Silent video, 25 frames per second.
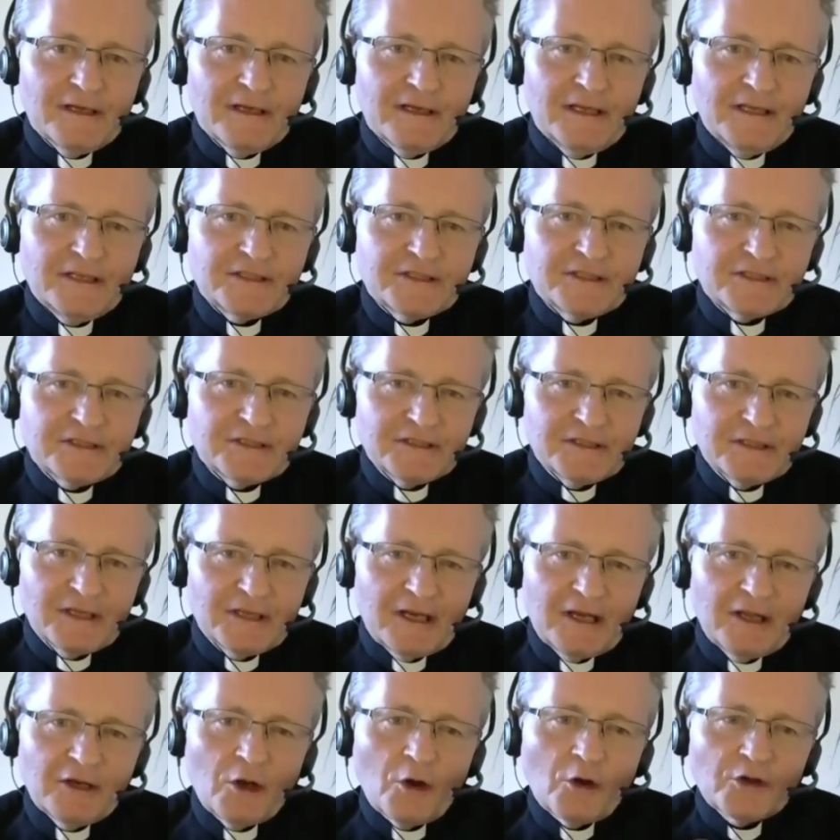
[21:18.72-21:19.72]
is
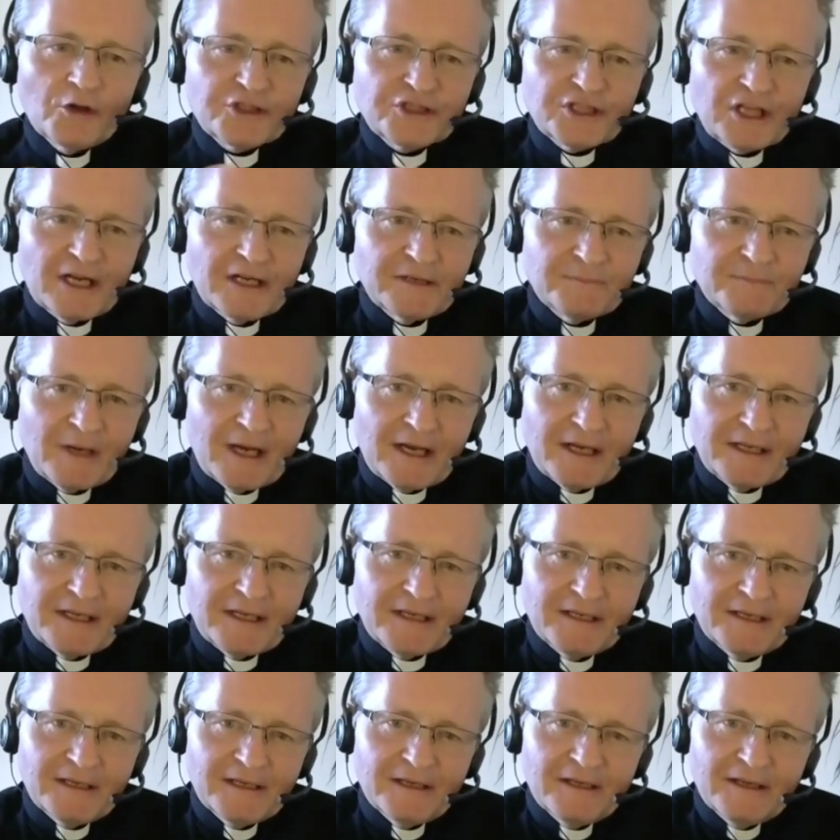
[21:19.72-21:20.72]
alongside
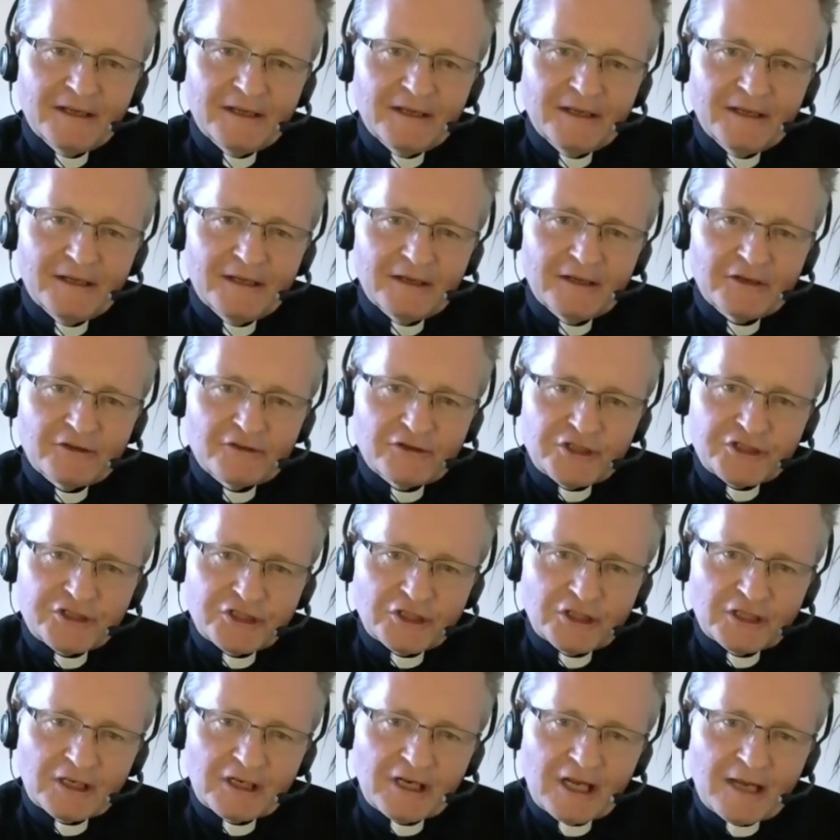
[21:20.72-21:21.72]
my
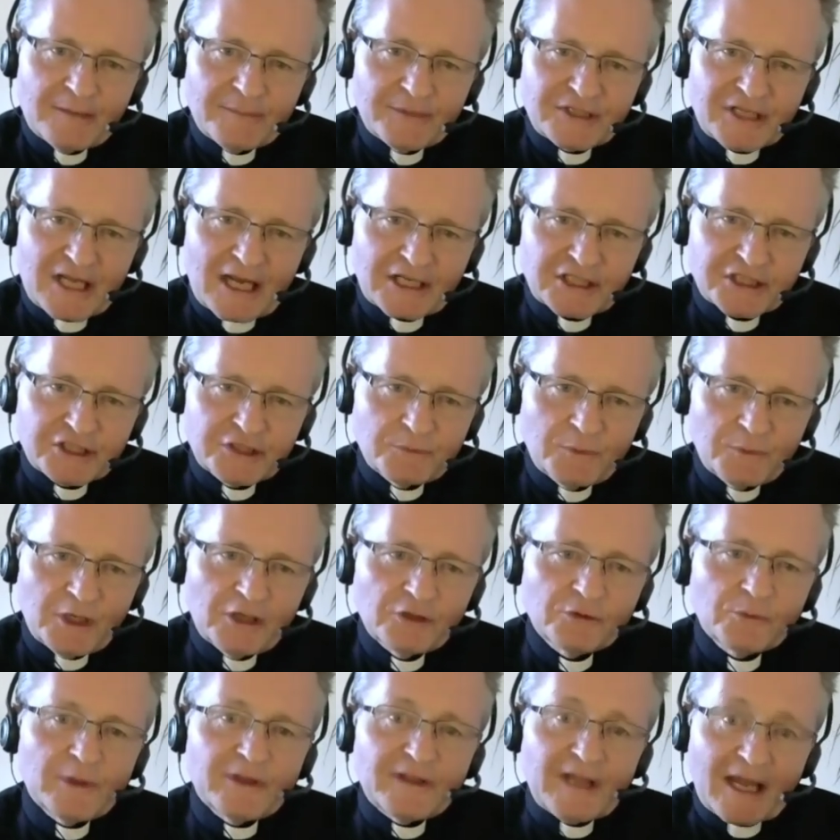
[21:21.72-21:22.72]
Christian Climate Action
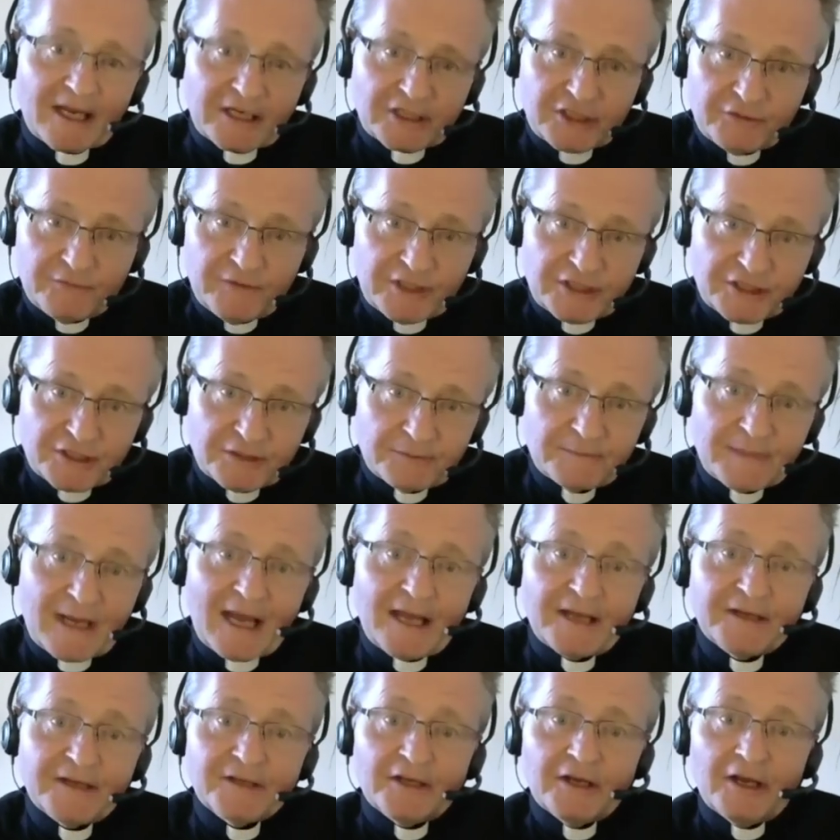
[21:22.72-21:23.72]
world, with activism
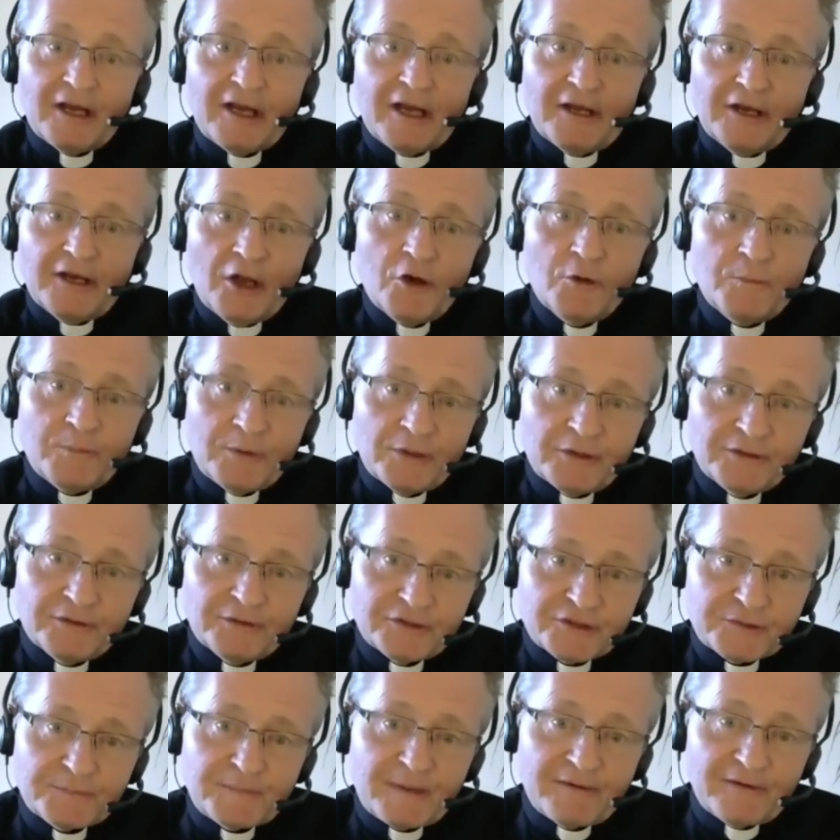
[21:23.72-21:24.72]
and an
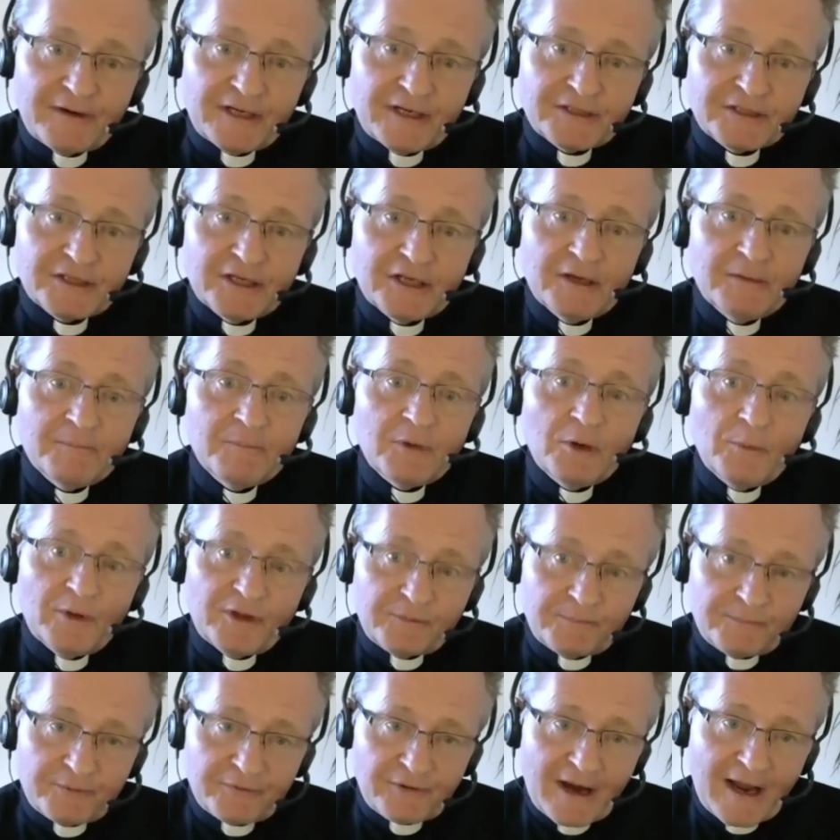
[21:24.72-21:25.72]
open spirit, but
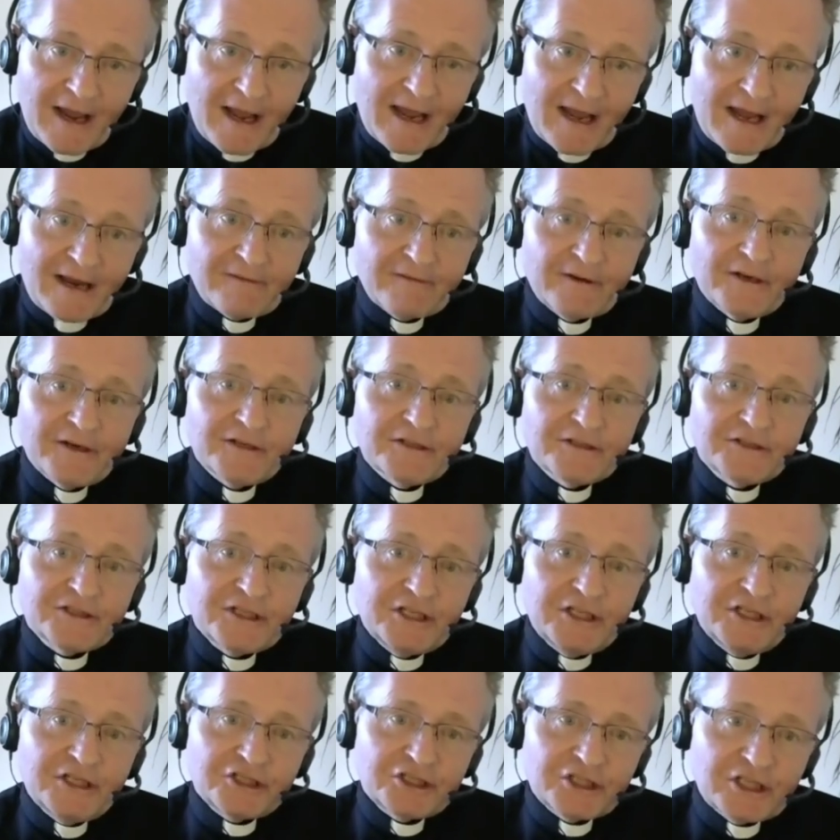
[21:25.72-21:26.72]
with prayer and
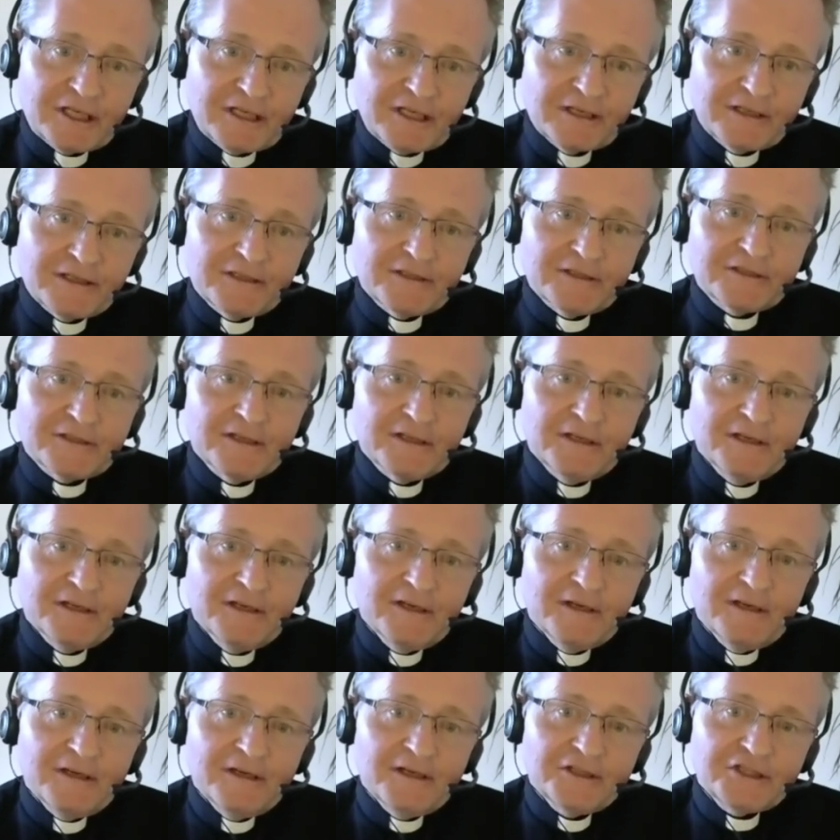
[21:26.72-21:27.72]
teaching and
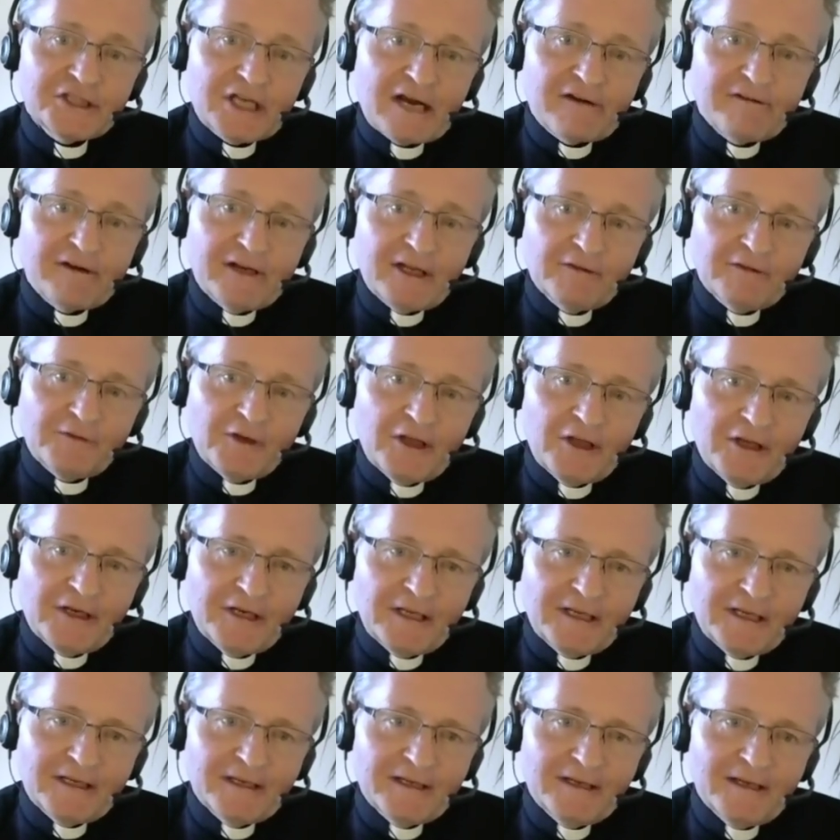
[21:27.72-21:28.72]
sharing of
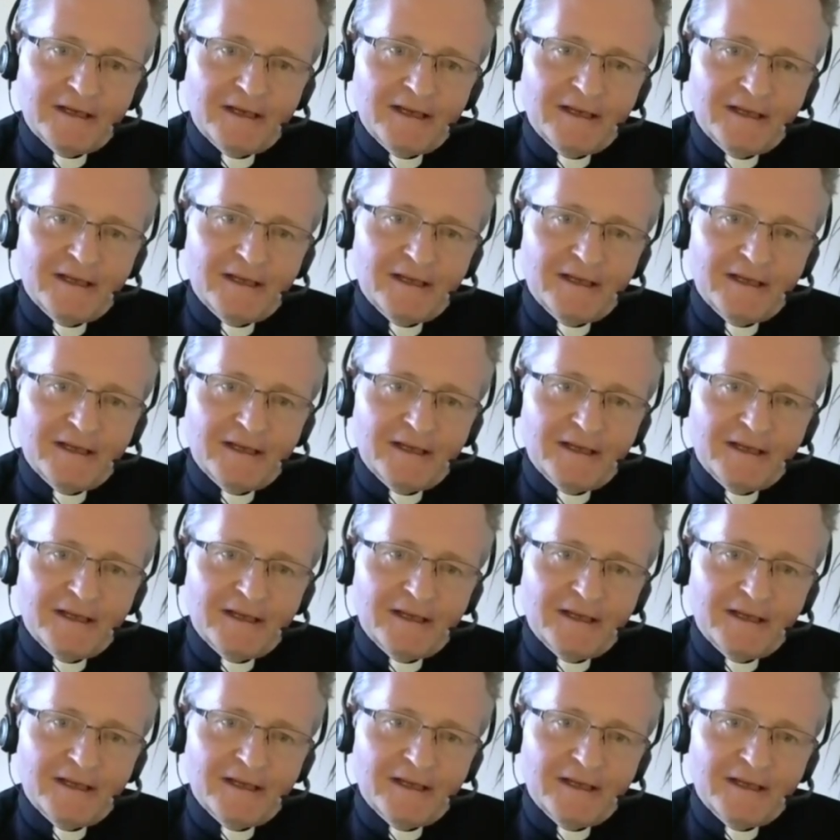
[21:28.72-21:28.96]
learning,